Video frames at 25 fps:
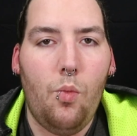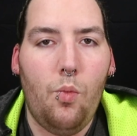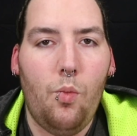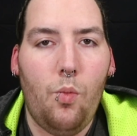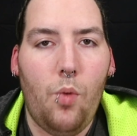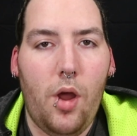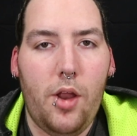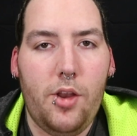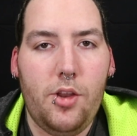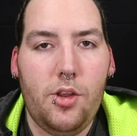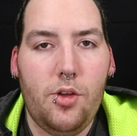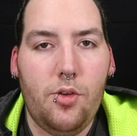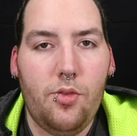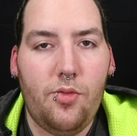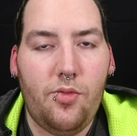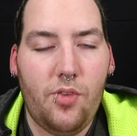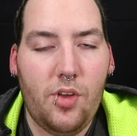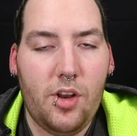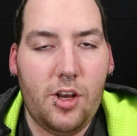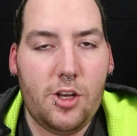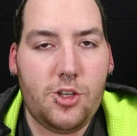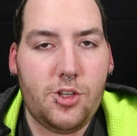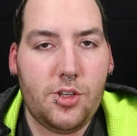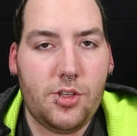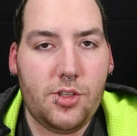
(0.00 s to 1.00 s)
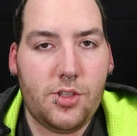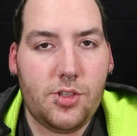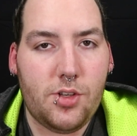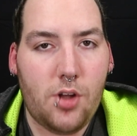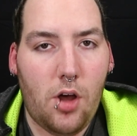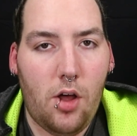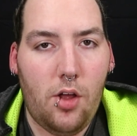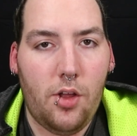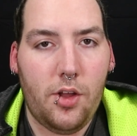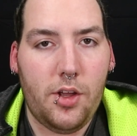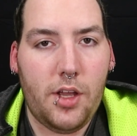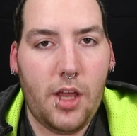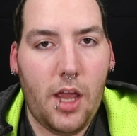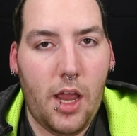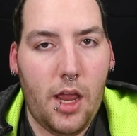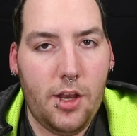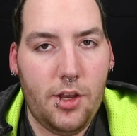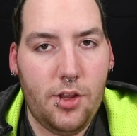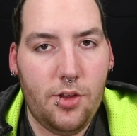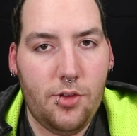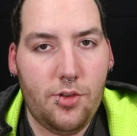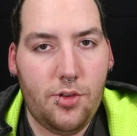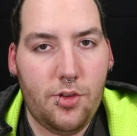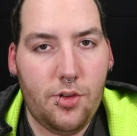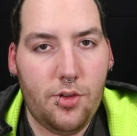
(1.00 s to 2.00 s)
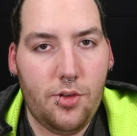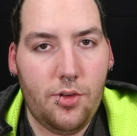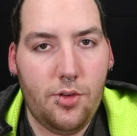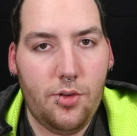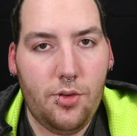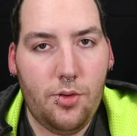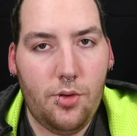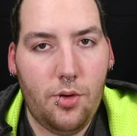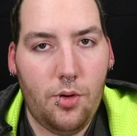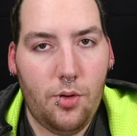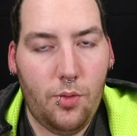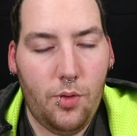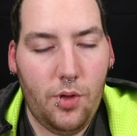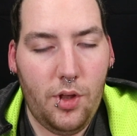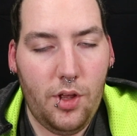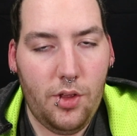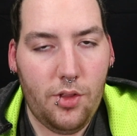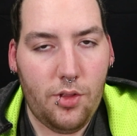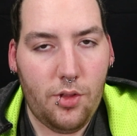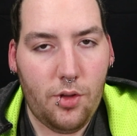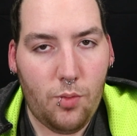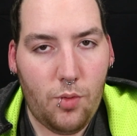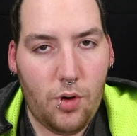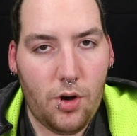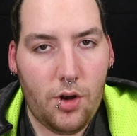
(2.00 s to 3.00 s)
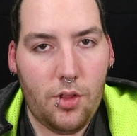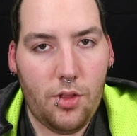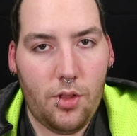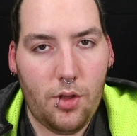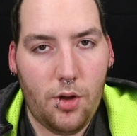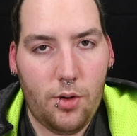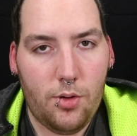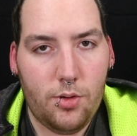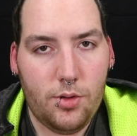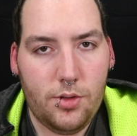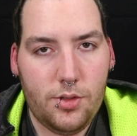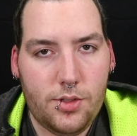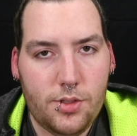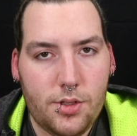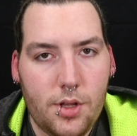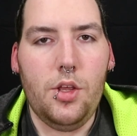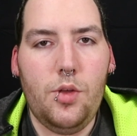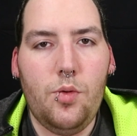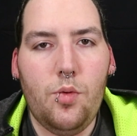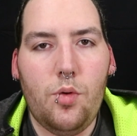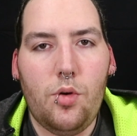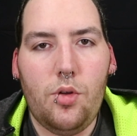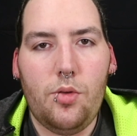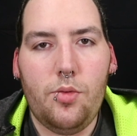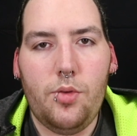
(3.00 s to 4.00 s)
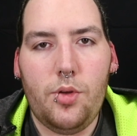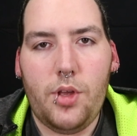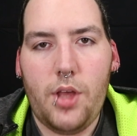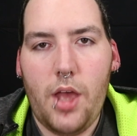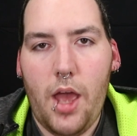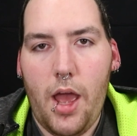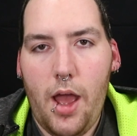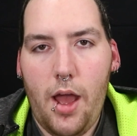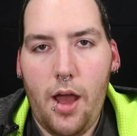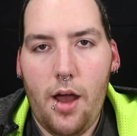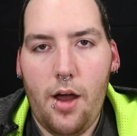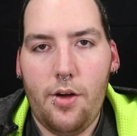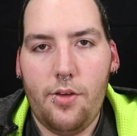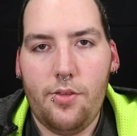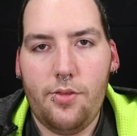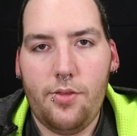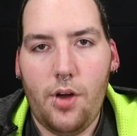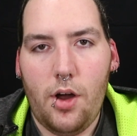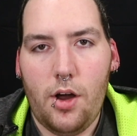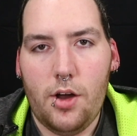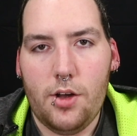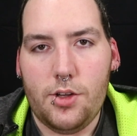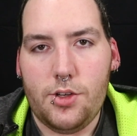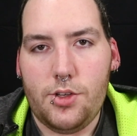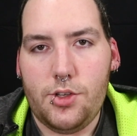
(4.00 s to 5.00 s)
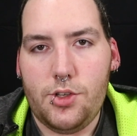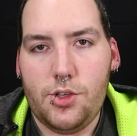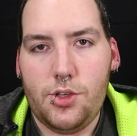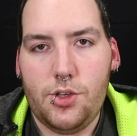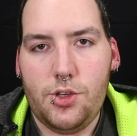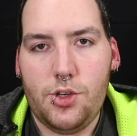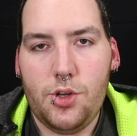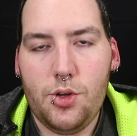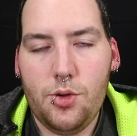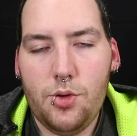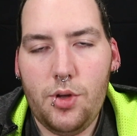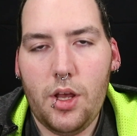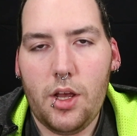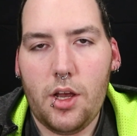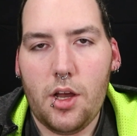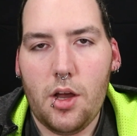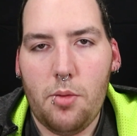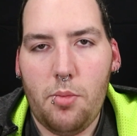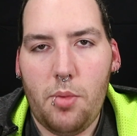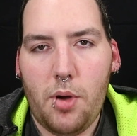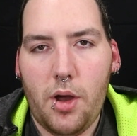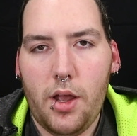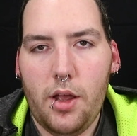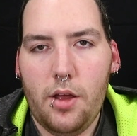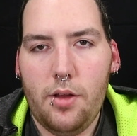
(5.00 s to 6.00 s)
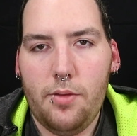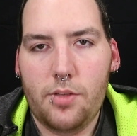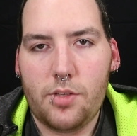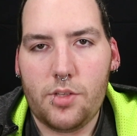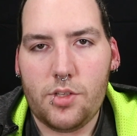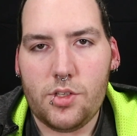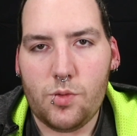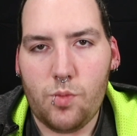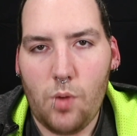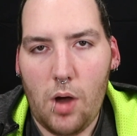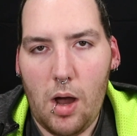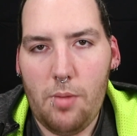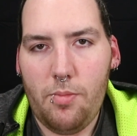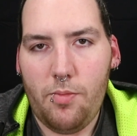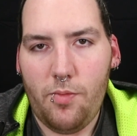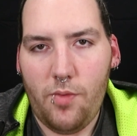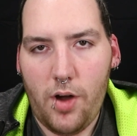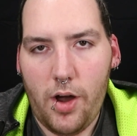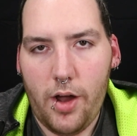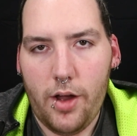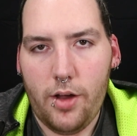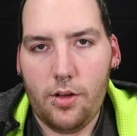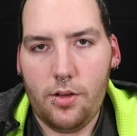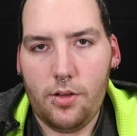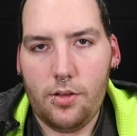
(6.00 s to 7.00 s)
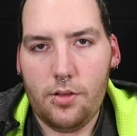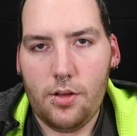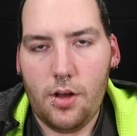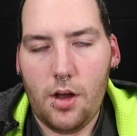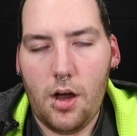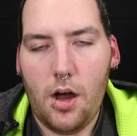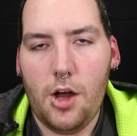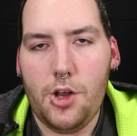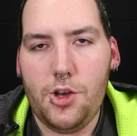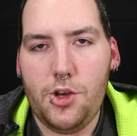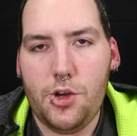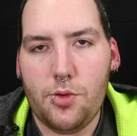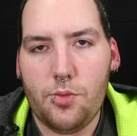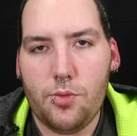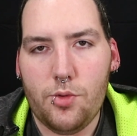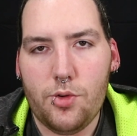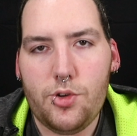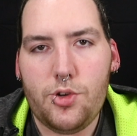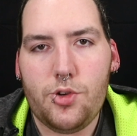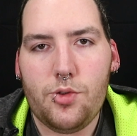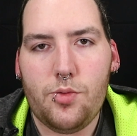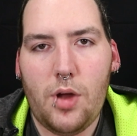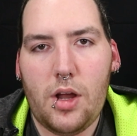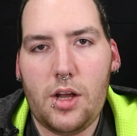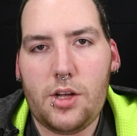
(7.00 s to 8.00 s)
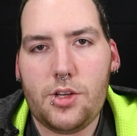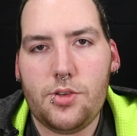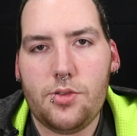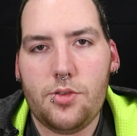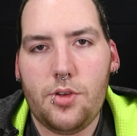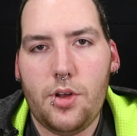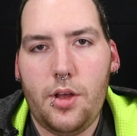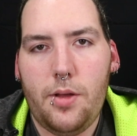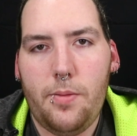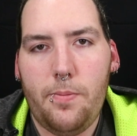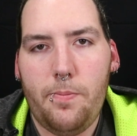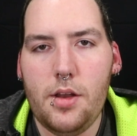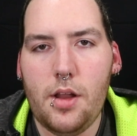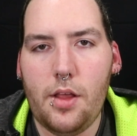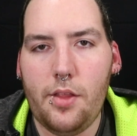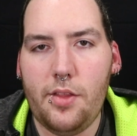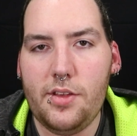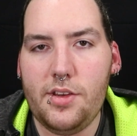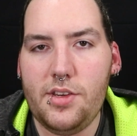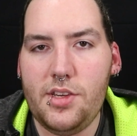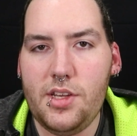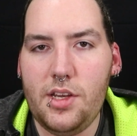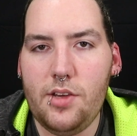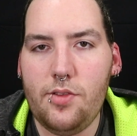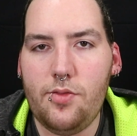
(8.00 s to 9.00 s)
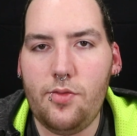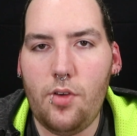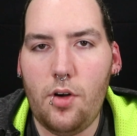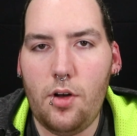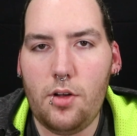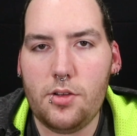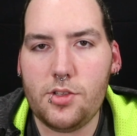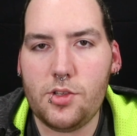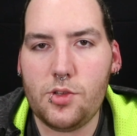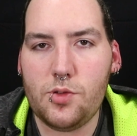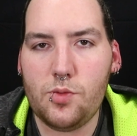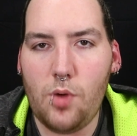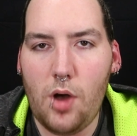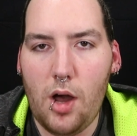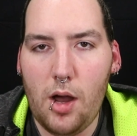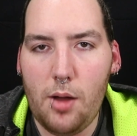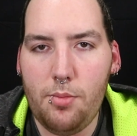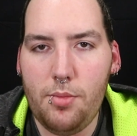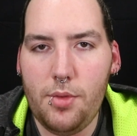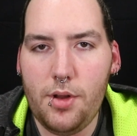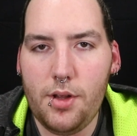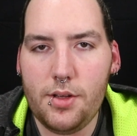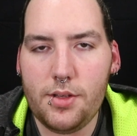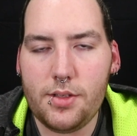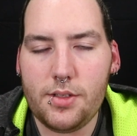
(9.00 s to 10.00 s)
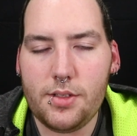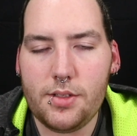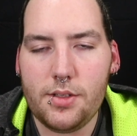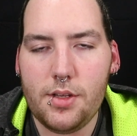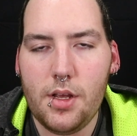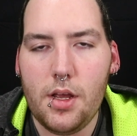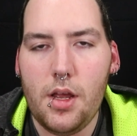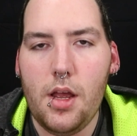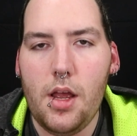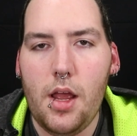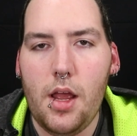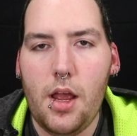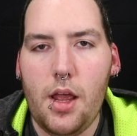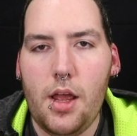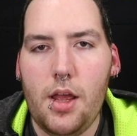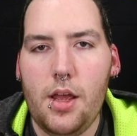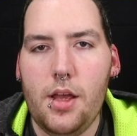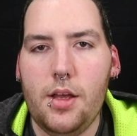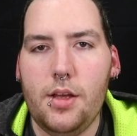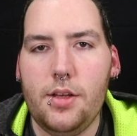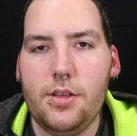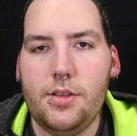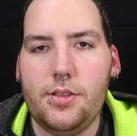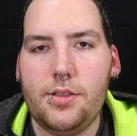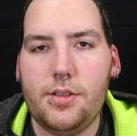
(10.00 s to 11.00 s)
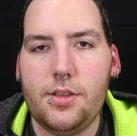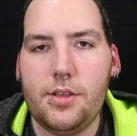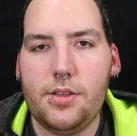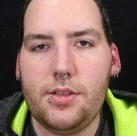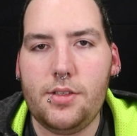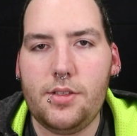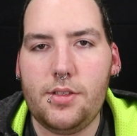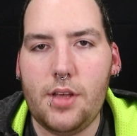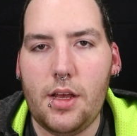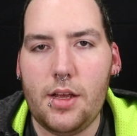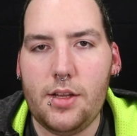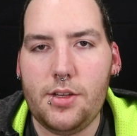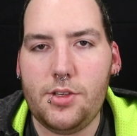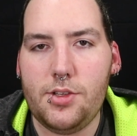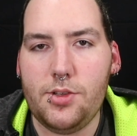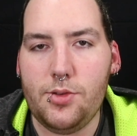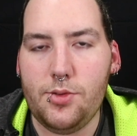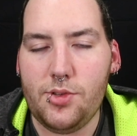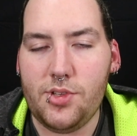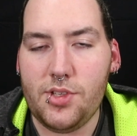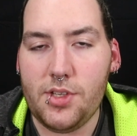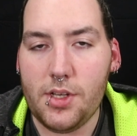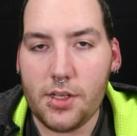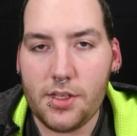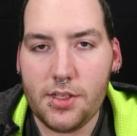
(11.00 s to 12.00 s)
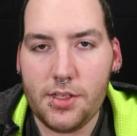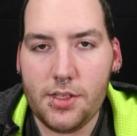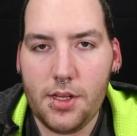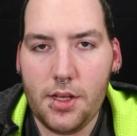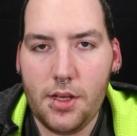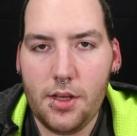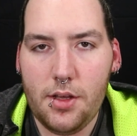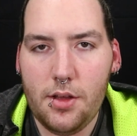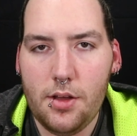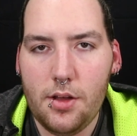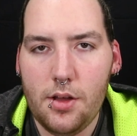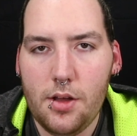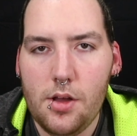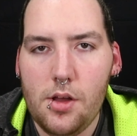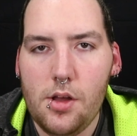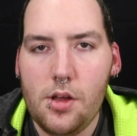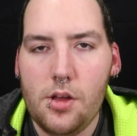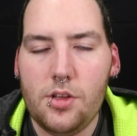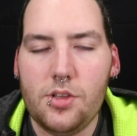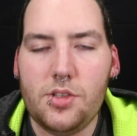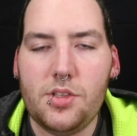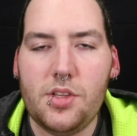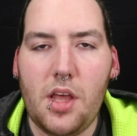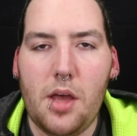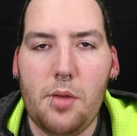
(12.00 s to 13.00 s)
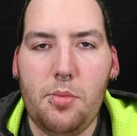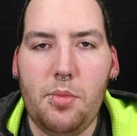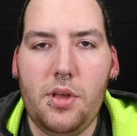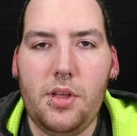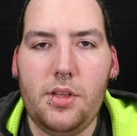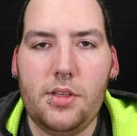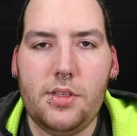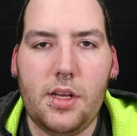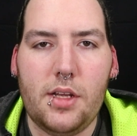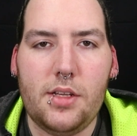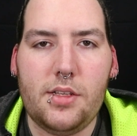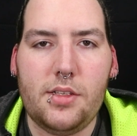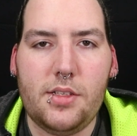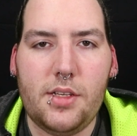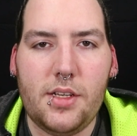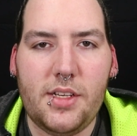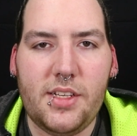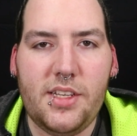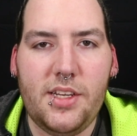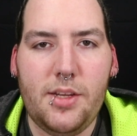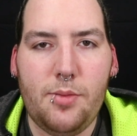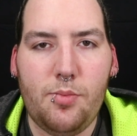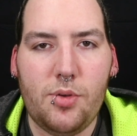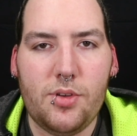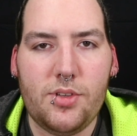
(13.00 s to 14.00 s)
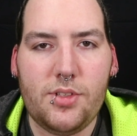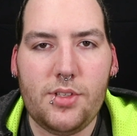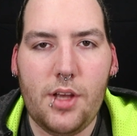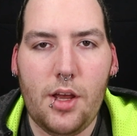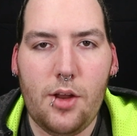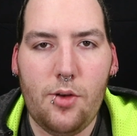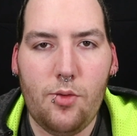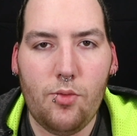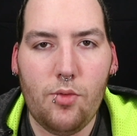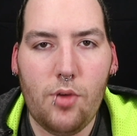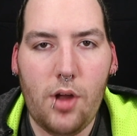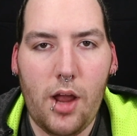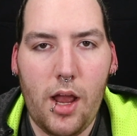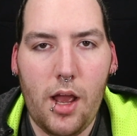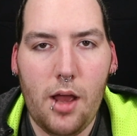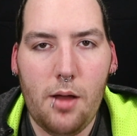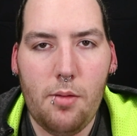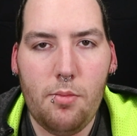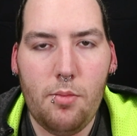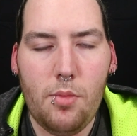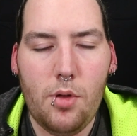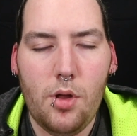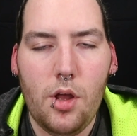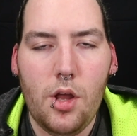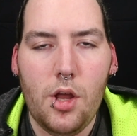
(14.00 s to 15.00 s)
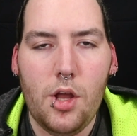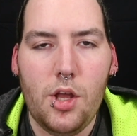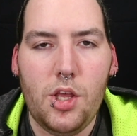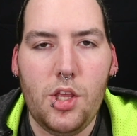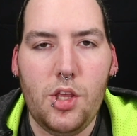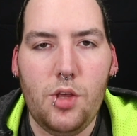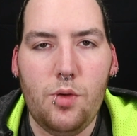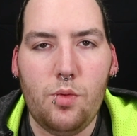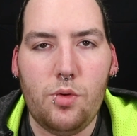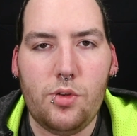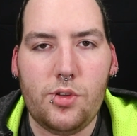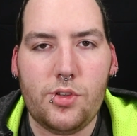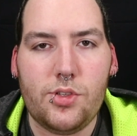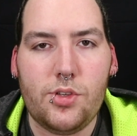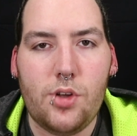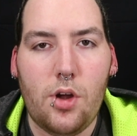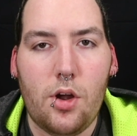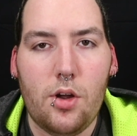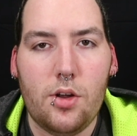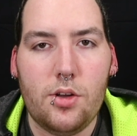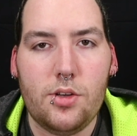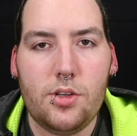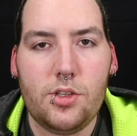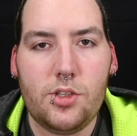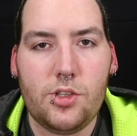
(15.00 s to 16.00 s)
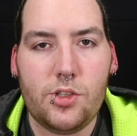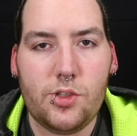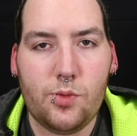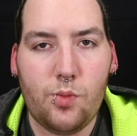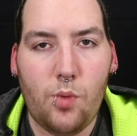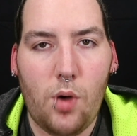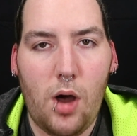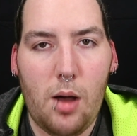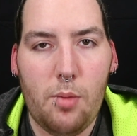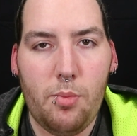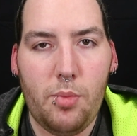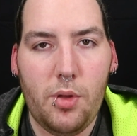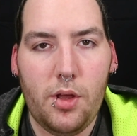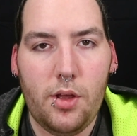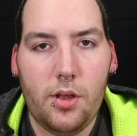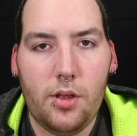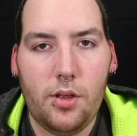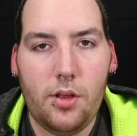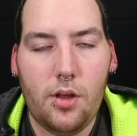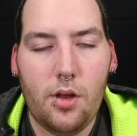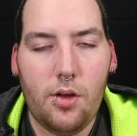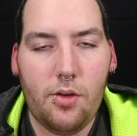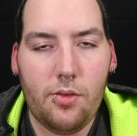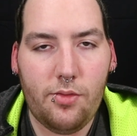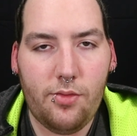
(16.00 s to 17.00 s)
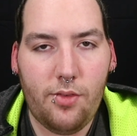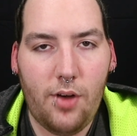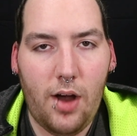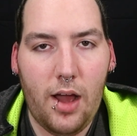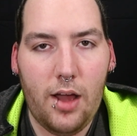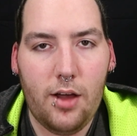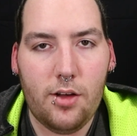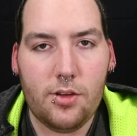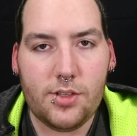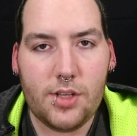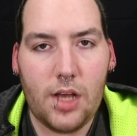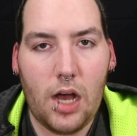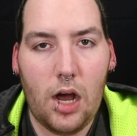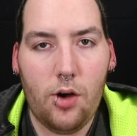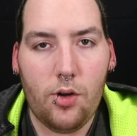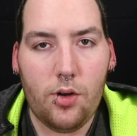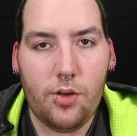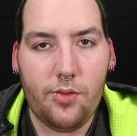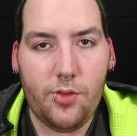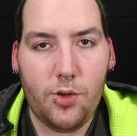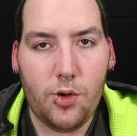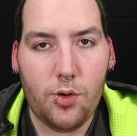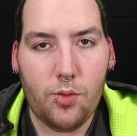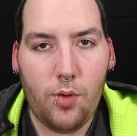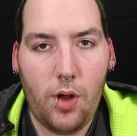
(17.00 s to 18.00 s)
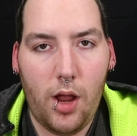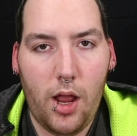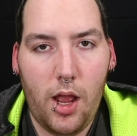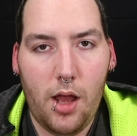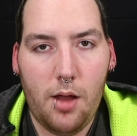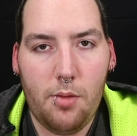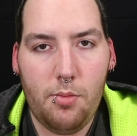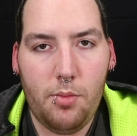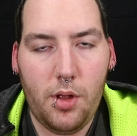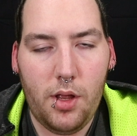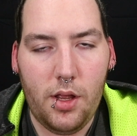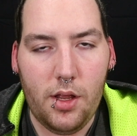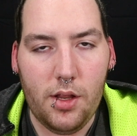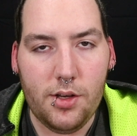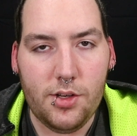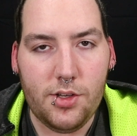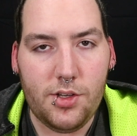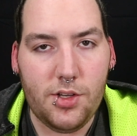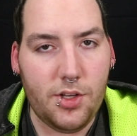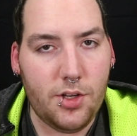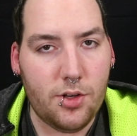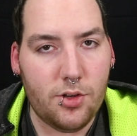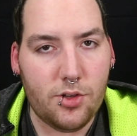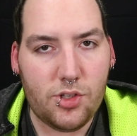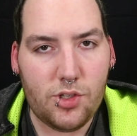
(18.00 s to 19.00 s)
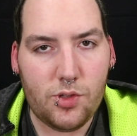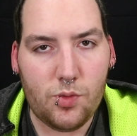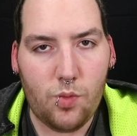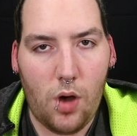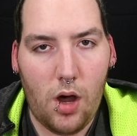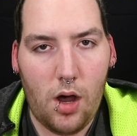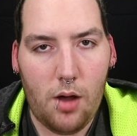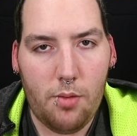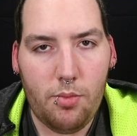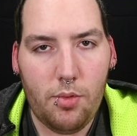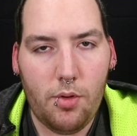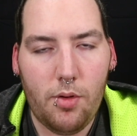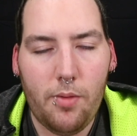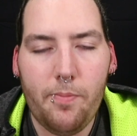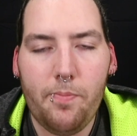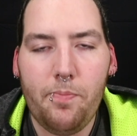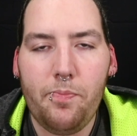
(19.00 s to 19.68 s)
When you finish installing and you do either one of those, you will have a 2 GB swap file on your root directory. Now the default swapness is set to 60, so that means at 60% RAM you will start swapping files out of your RAM into your swap.